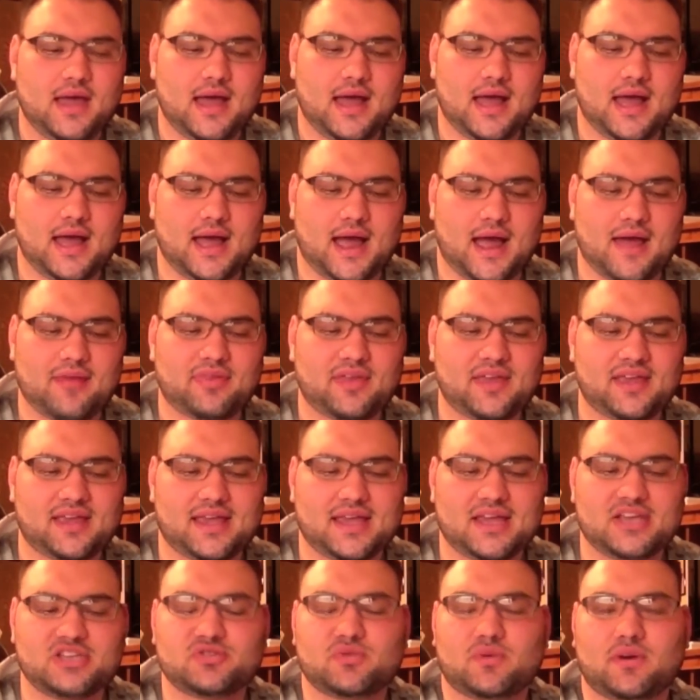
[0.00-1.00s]
I
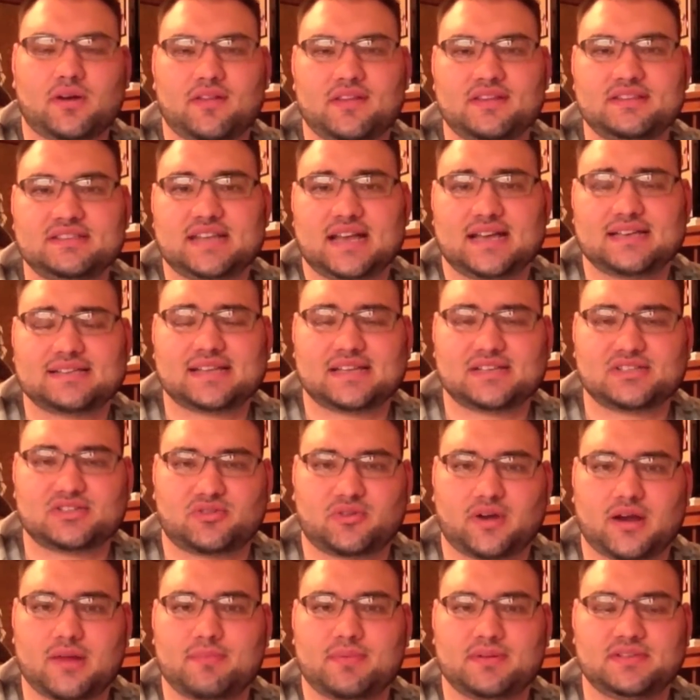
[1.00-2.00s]
think each one of these decks has
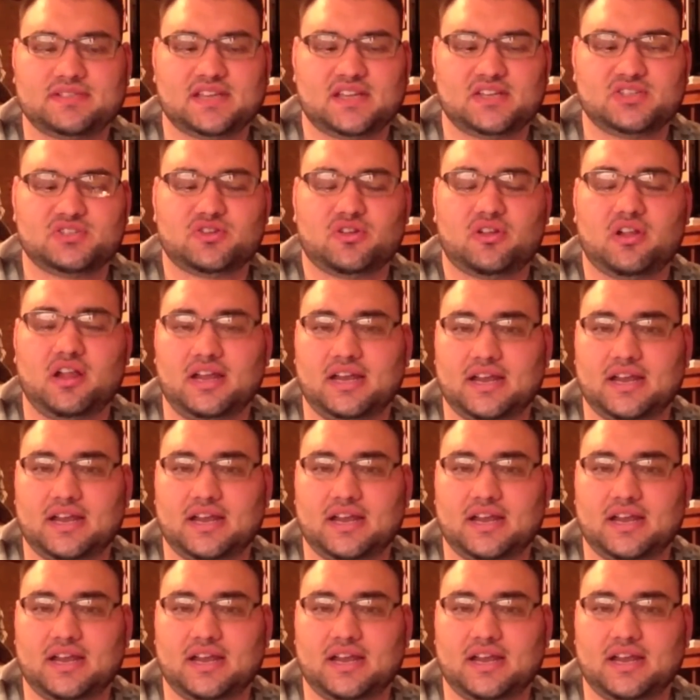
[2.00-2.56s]
great potential.